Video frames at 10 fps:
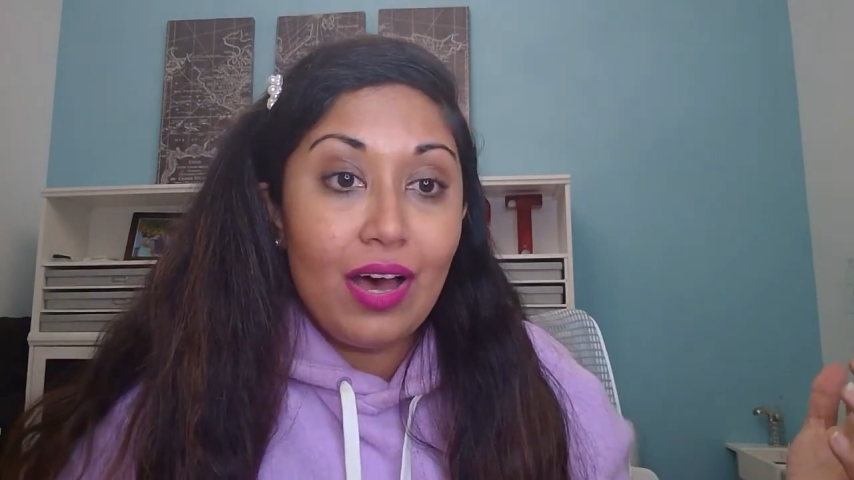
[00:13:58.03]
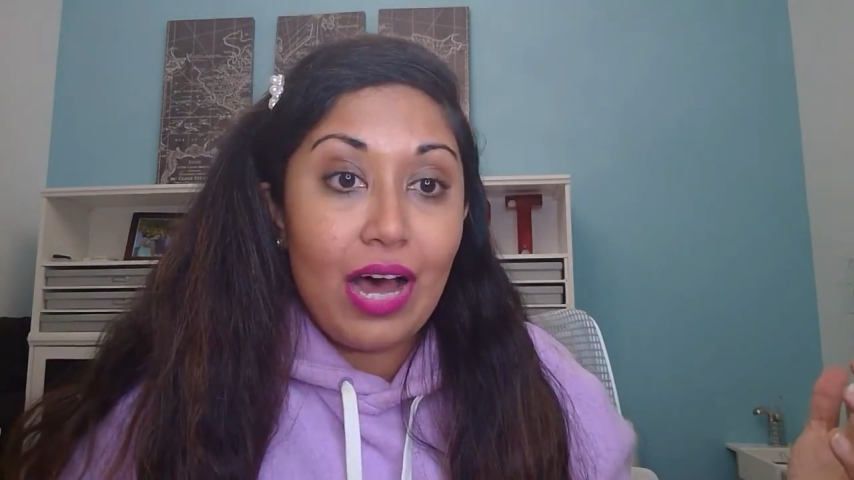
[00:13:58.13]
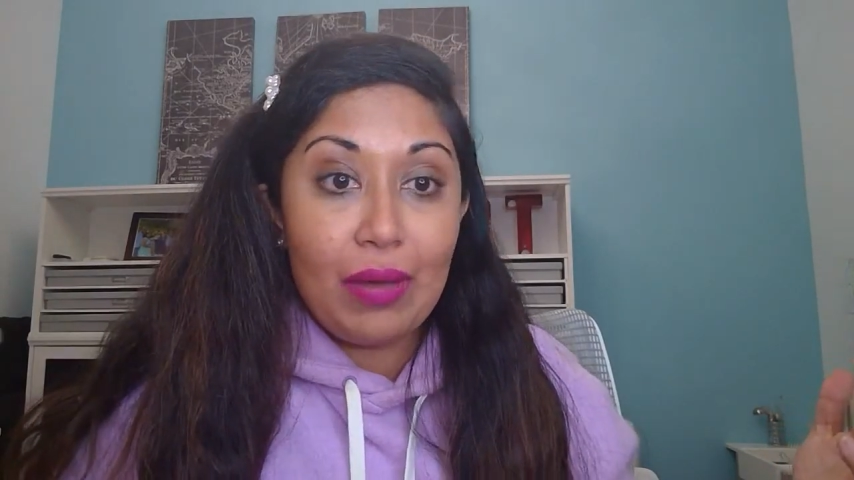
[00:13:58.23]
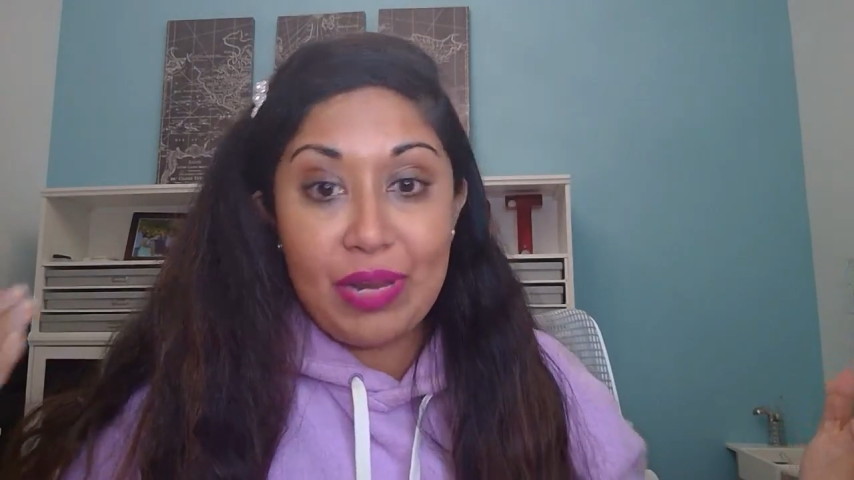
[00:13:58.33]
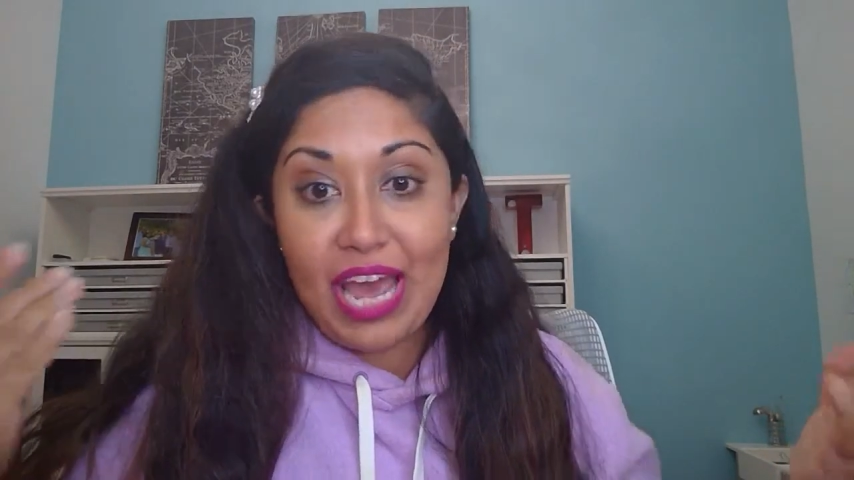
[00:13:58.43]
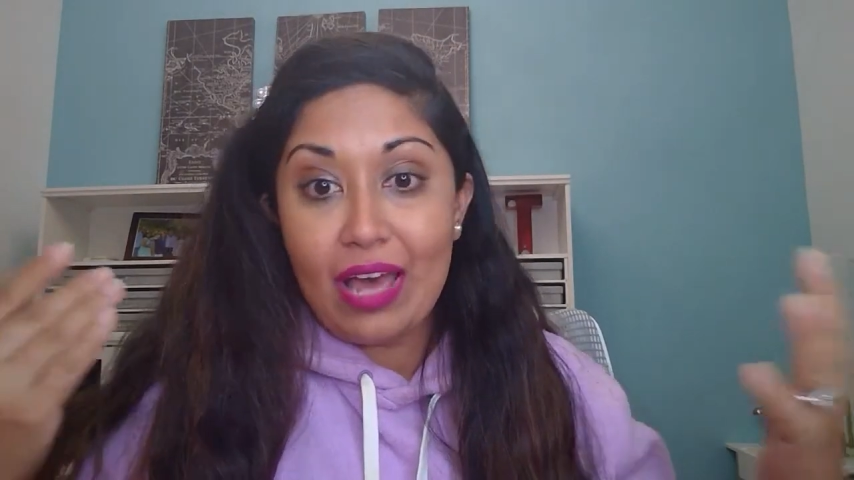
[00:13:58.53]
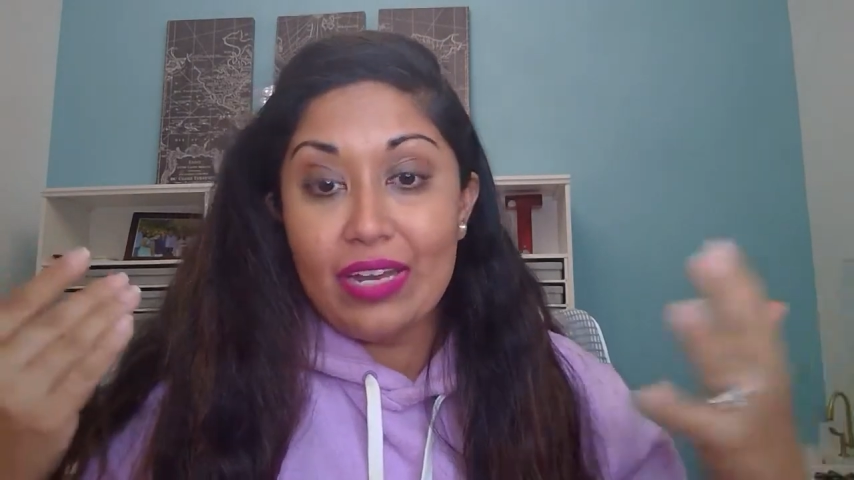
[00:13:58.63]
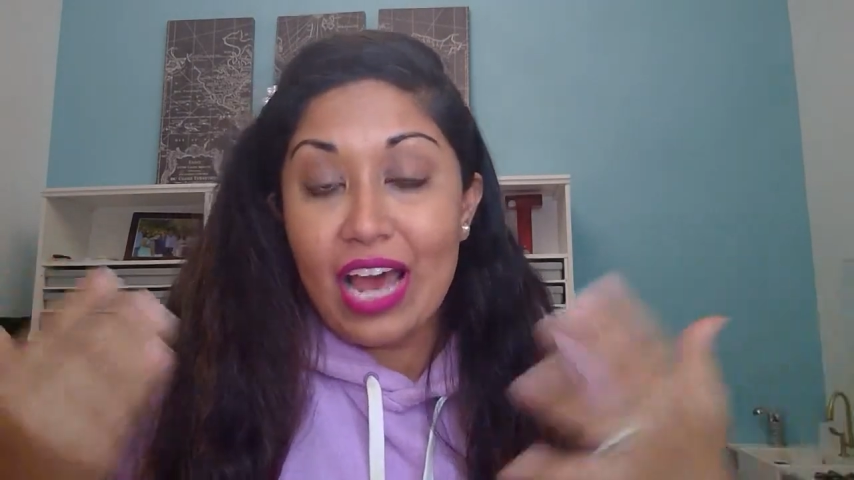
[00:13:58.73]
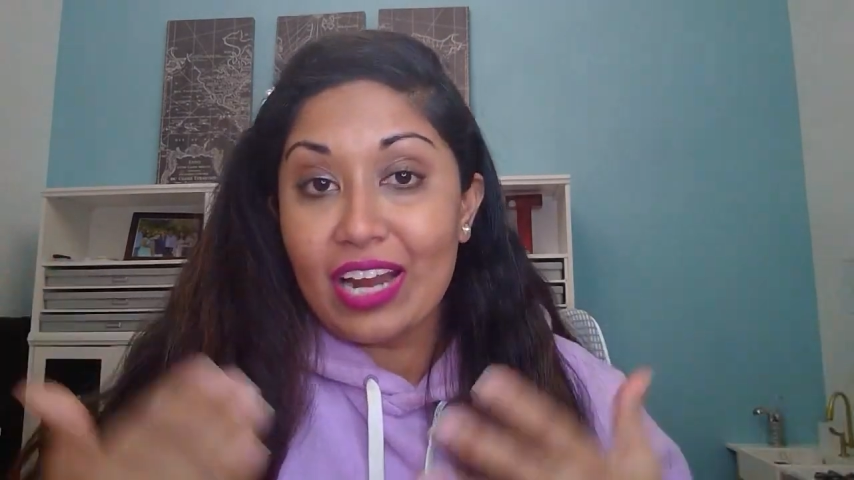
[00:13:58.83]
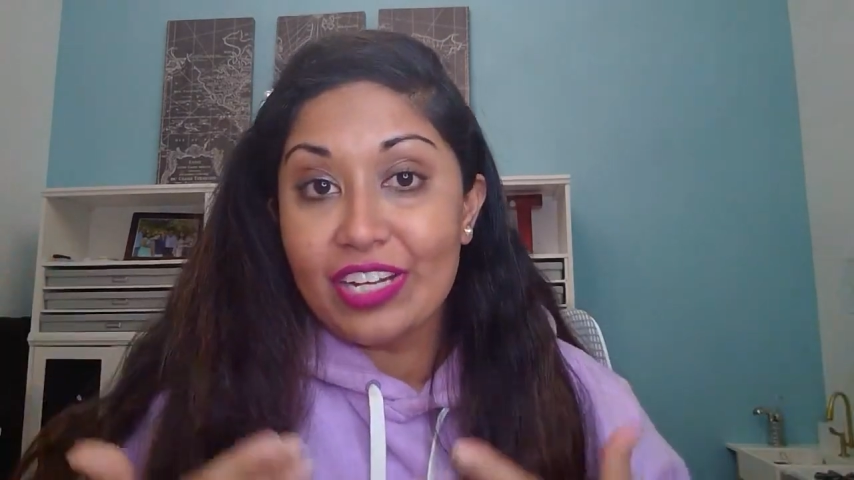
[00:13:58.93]
I'm an,
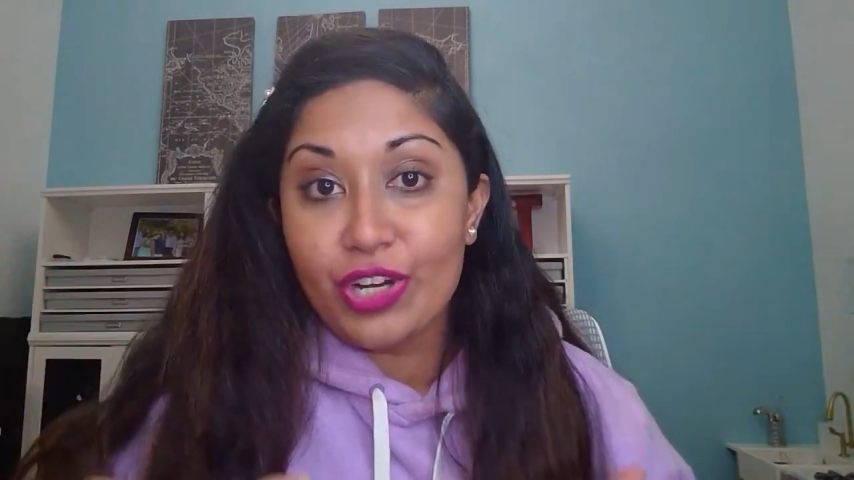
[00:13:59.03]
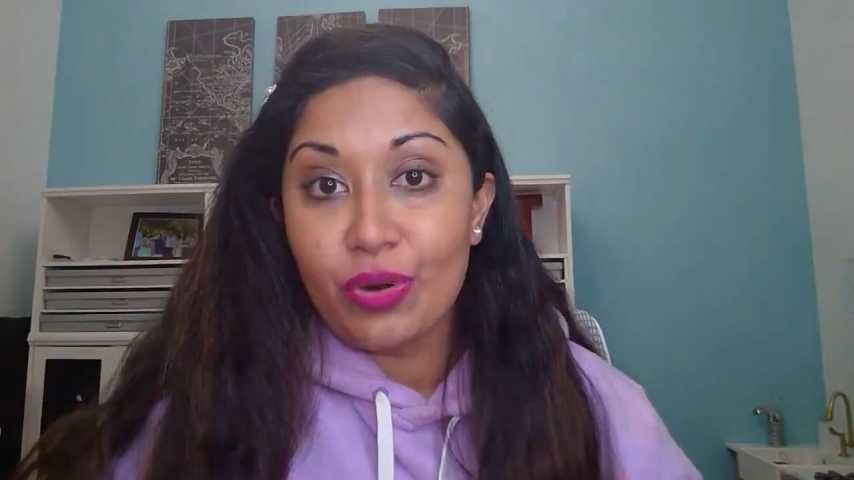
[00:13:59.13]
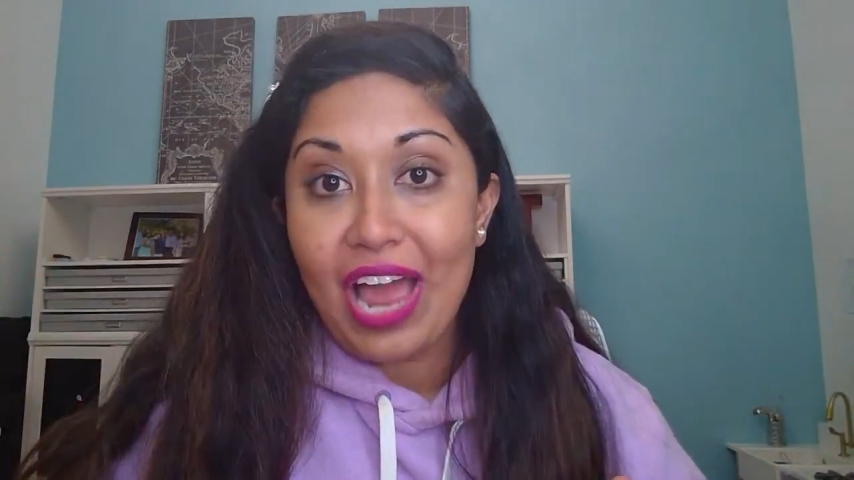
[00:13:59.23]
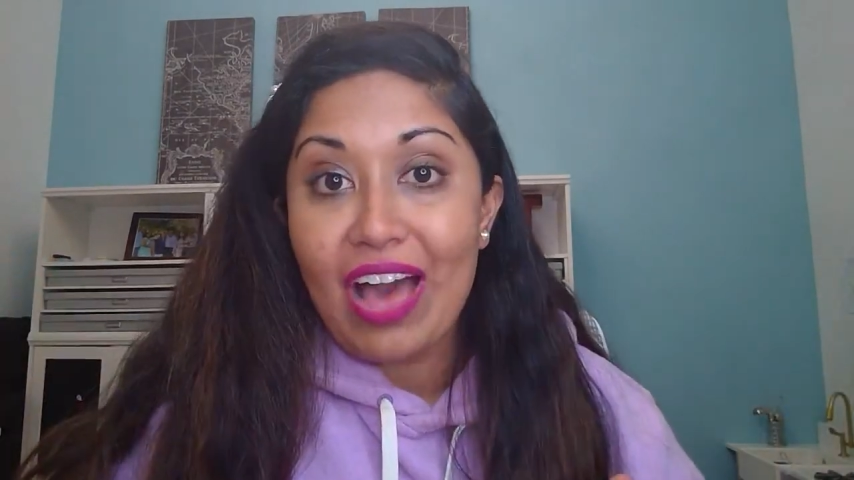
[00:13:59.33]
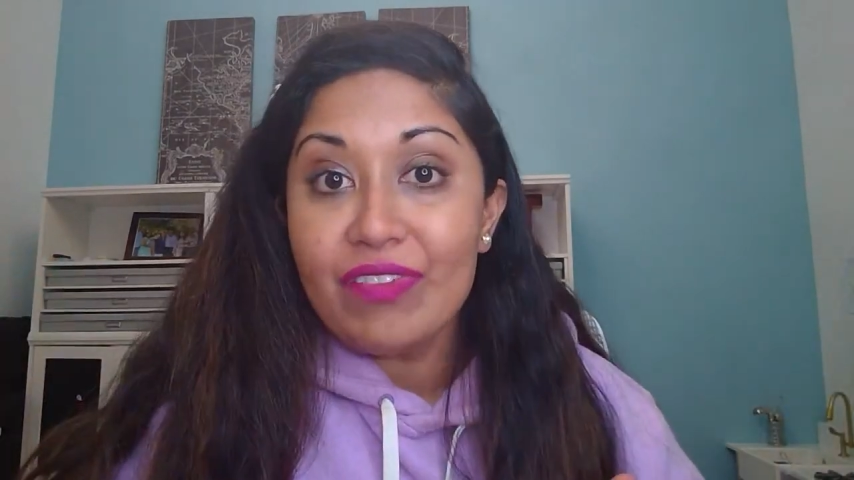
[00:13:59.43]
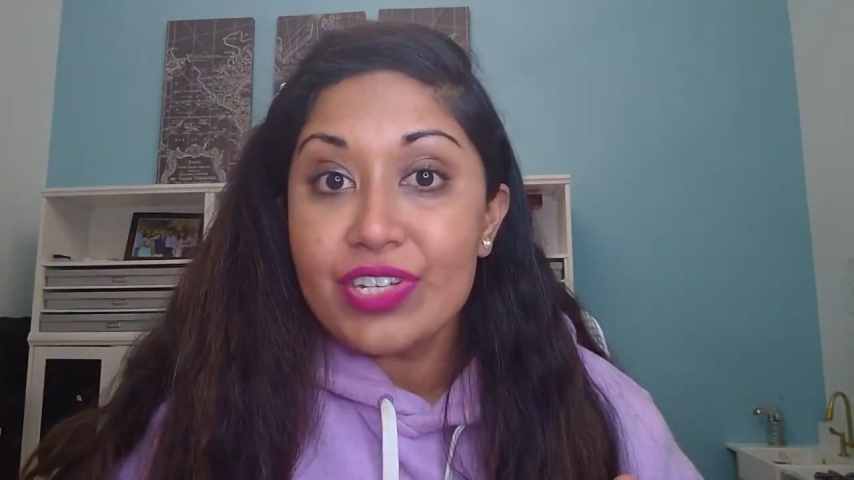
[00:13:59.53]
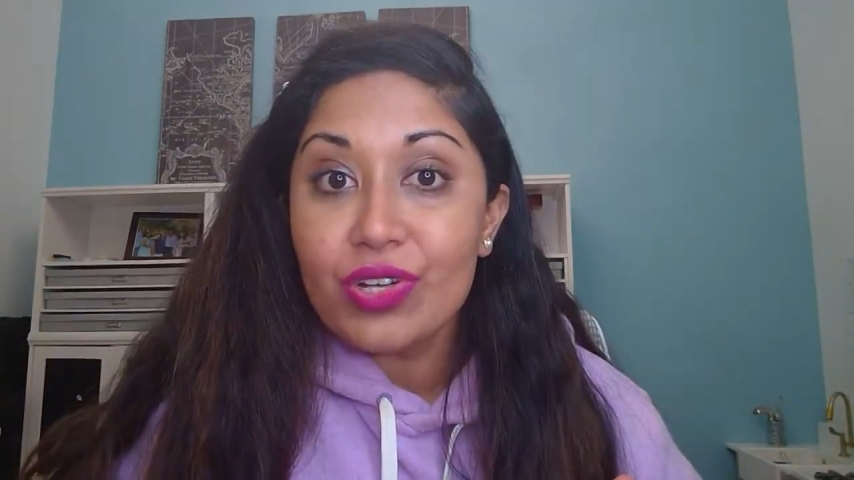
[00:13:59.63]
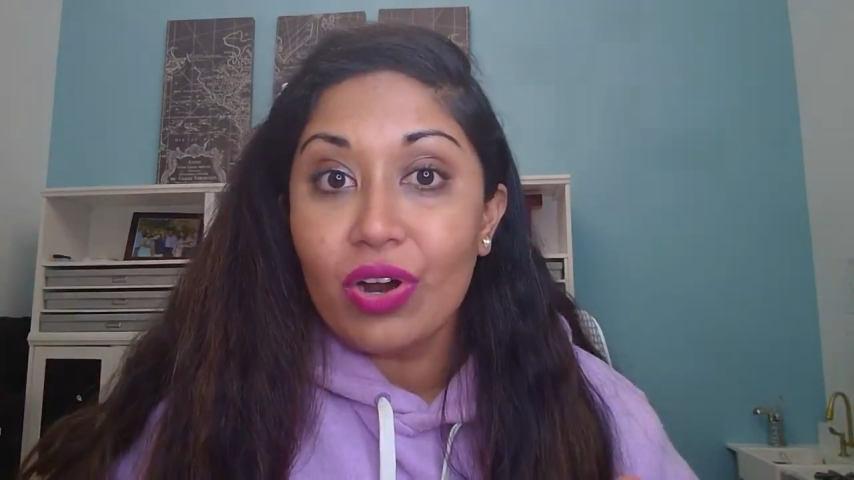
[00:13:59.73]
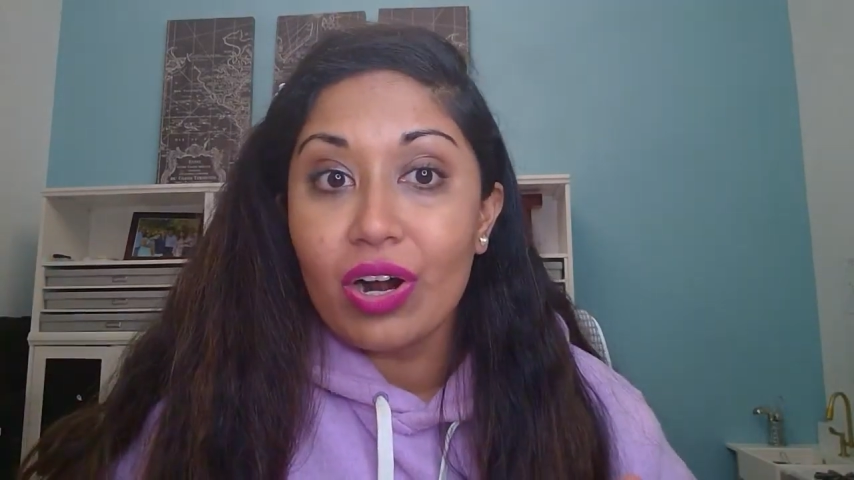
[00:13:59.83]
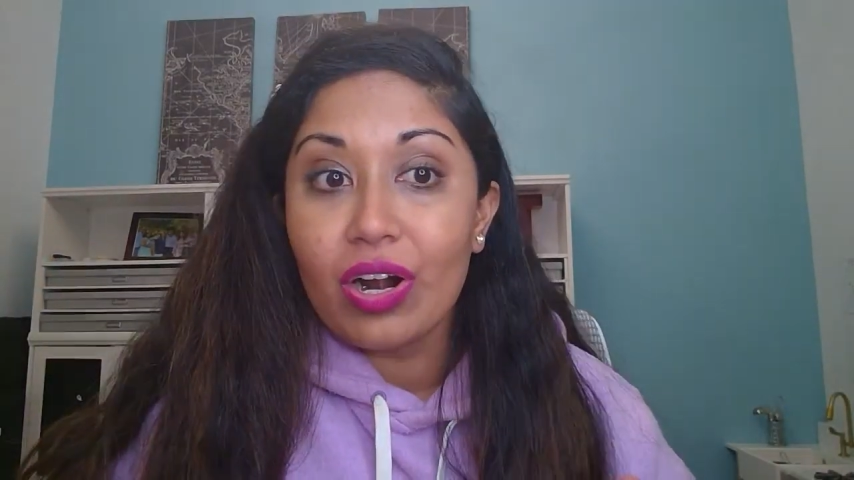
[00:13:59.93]
not your
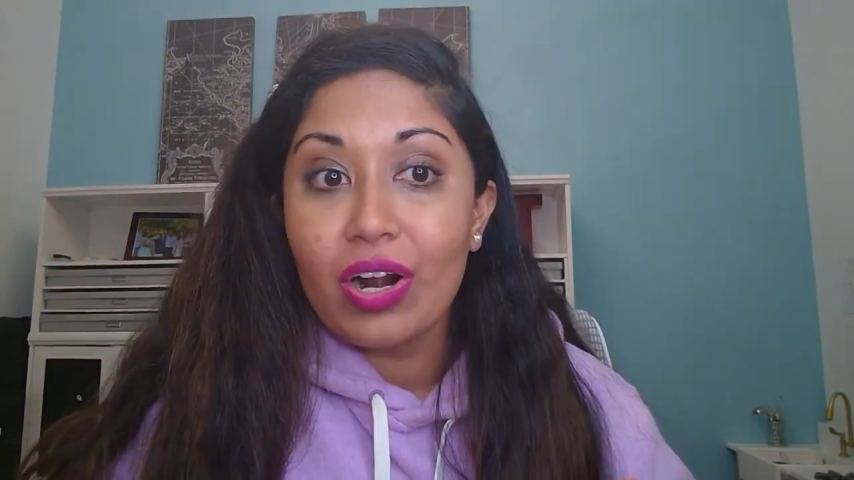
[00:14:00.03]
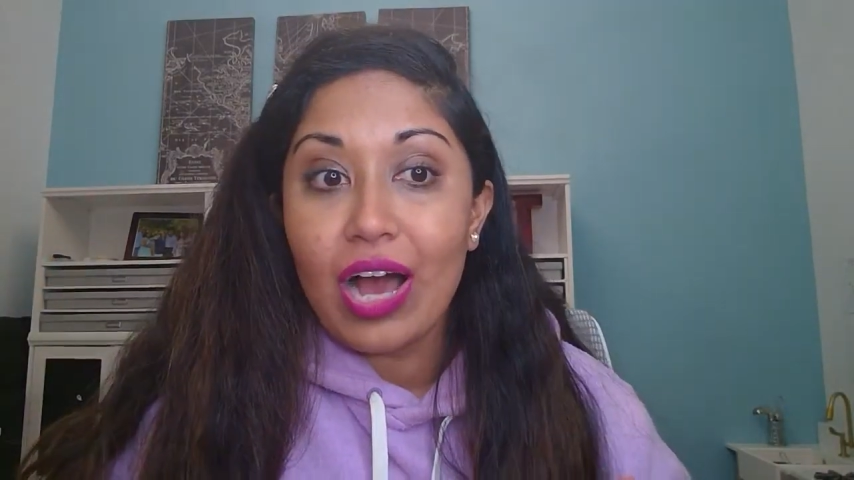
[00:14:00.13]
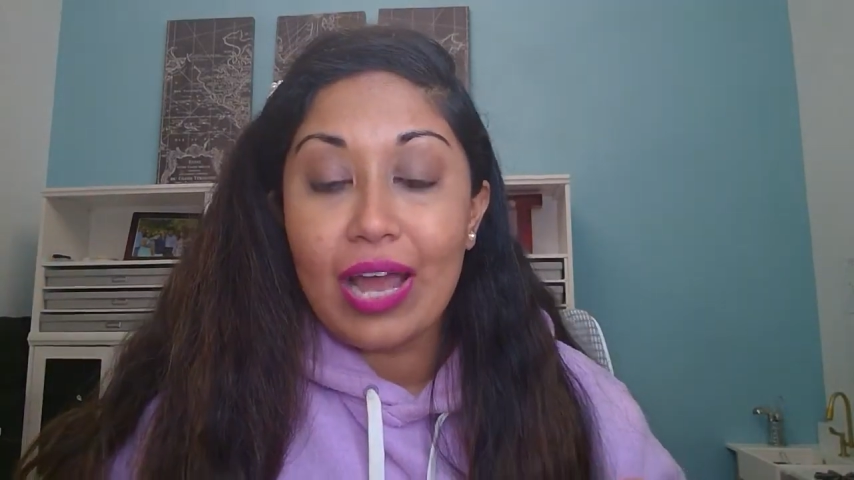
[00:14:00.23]
avatar.